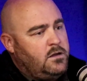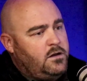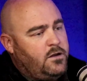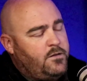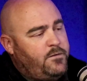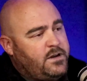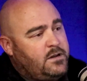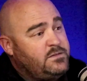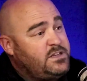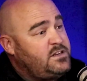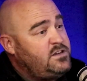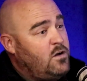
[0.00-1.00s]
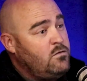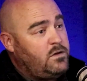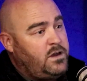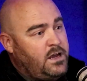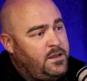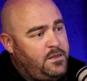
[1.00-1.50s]
the victims that
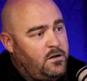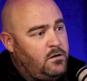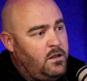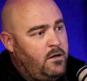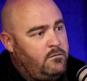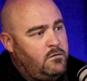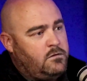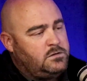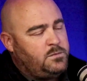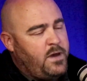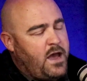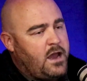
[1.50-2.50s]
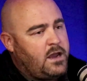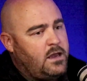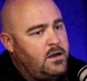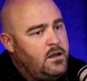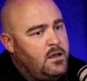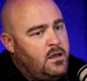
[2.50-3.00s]
don't get their loved ones back.
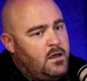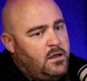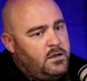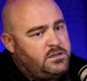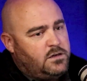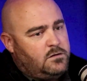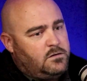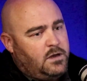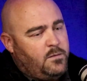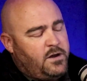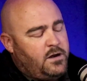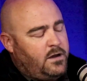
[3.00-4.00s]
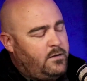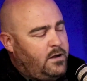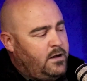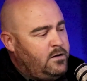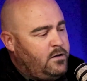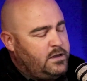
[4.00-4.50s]
And so, I mean,
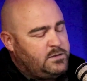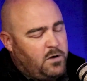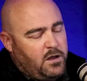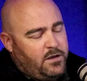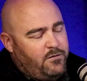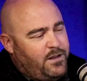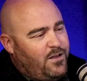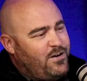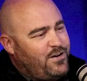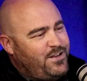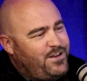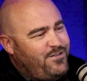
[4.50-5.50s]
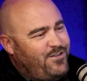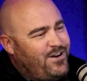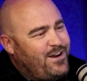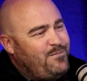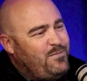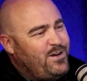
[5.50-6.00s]
I know that's probably way longer than you
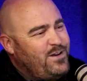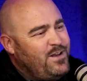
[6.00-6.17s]
wanted, but